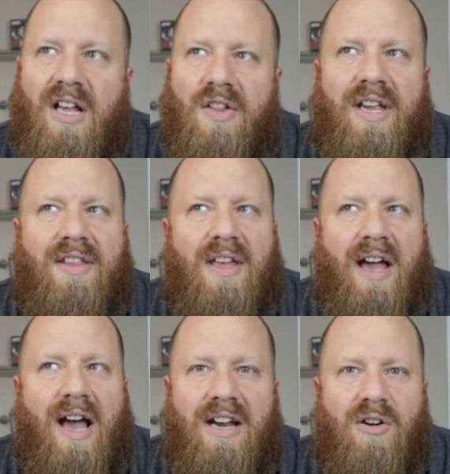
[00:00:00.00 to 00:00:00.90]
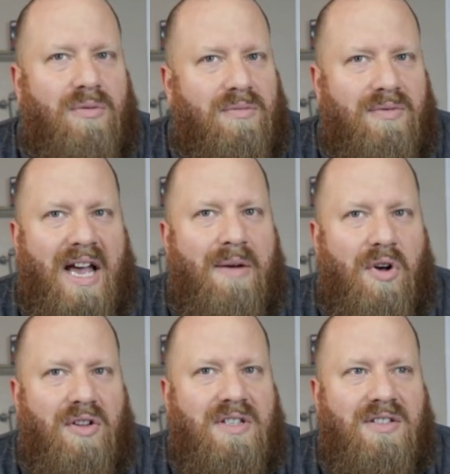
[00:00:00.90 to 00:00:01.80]
Like, that
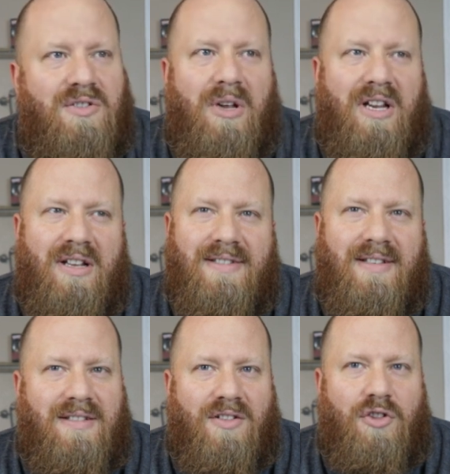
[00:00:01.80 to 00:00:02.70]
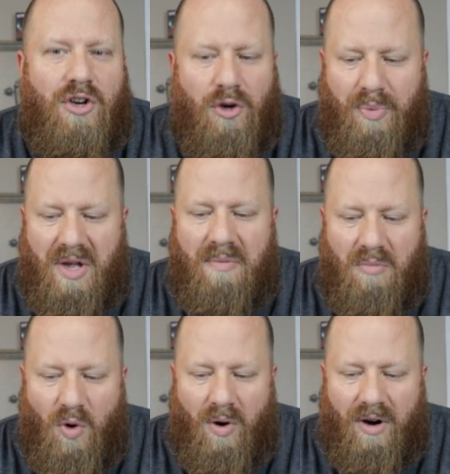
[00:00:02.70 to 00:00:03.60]
malty sweetness is a little bit
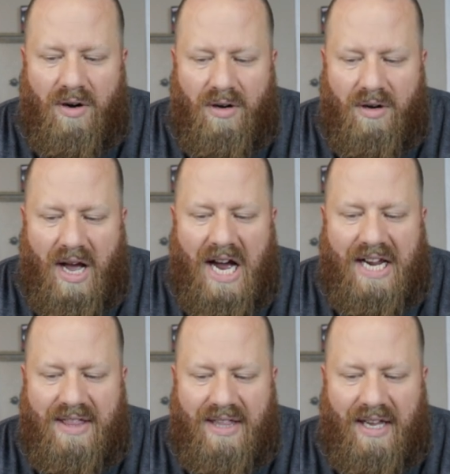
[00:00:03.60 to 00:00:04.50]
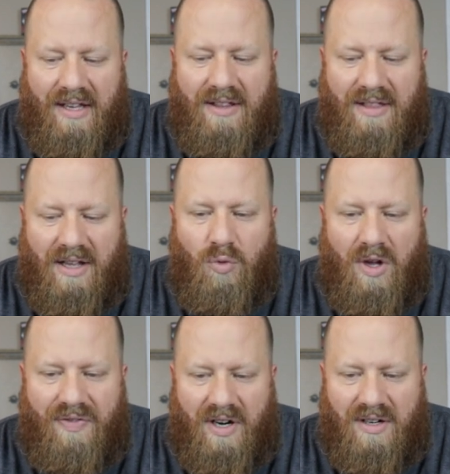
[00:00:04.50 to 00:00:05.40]
more, I think, than
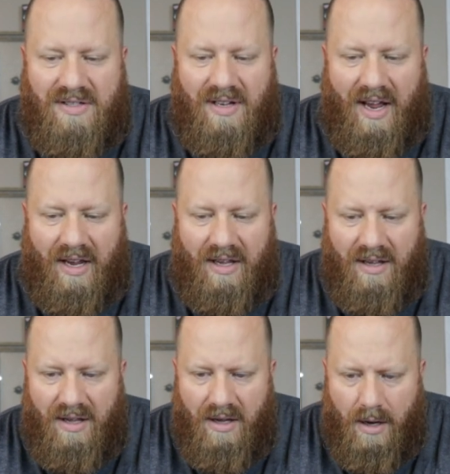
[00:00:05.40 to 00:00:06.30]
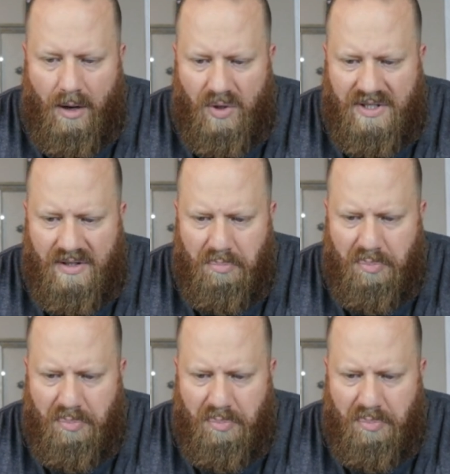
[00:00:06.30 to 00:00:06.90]
what they're saying. What's the